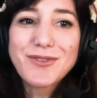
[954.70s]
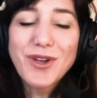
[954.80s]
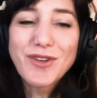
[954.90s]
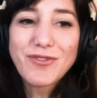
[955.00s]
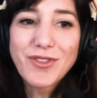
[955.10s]

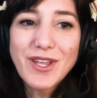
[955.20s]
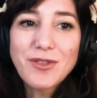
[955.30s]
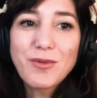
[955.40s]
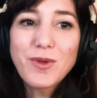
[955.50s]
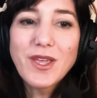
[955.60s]
drive
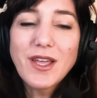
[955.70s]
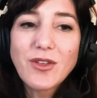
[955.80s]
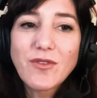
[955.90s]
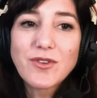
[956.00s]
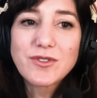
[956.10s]
philanthropy
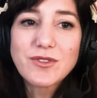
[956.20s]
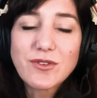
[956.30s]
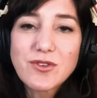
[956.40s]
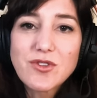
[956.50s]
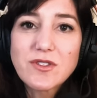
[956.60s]
and look for
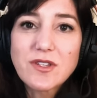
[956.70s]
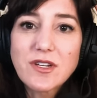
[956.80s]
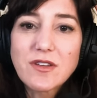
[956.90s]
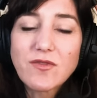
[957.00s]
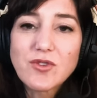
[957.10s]
solutions
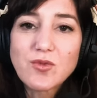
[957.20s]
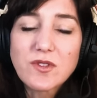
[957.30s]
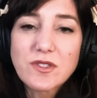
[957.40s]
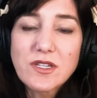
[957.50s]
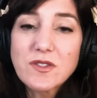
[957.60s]
on individual
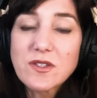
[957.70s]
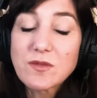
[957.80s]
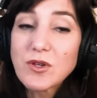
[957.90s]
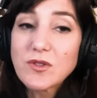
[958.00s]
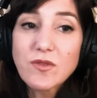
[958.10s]

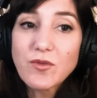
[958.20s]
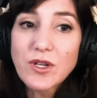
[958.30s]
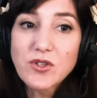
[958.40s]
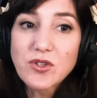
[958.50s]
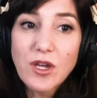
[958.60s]
diseases, most of
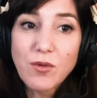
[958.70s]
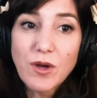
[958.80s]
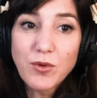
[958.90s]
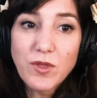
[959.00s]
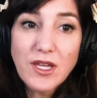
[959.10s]
which go
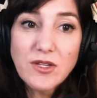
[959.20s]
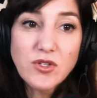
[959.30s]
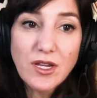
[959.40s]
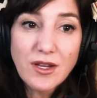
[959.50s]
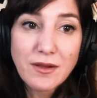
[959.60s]
up with
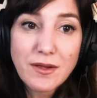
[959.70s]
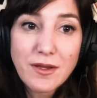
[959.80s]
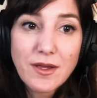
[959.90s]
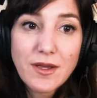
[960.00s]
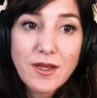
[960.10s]
aging,
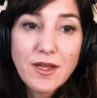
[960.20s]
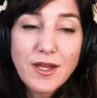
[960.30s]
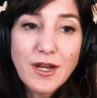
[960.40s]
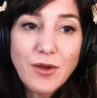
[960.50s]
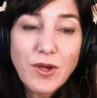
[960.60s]

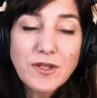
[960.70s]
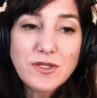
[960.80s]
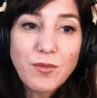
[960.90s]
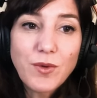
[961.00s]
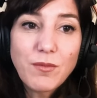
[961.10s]
you know,
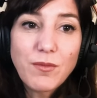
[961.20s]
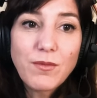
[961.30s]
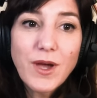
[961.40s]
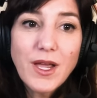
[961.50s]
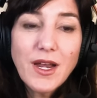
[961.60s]
is that we
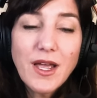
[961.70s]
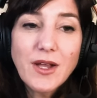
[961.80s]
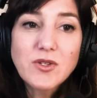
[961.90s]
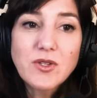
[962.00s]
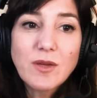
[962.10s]
might
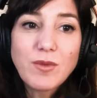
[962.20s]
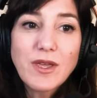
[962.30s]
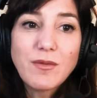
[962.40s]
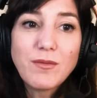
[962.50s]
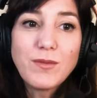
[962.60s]
actually
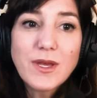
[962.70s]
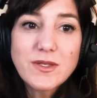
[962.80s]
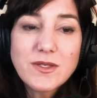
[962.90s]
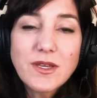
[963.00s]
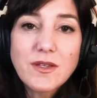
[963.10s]
be
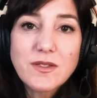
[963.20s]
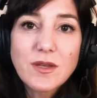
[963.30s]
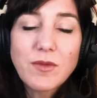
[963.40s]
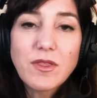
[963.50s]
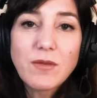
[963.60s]
missing some of the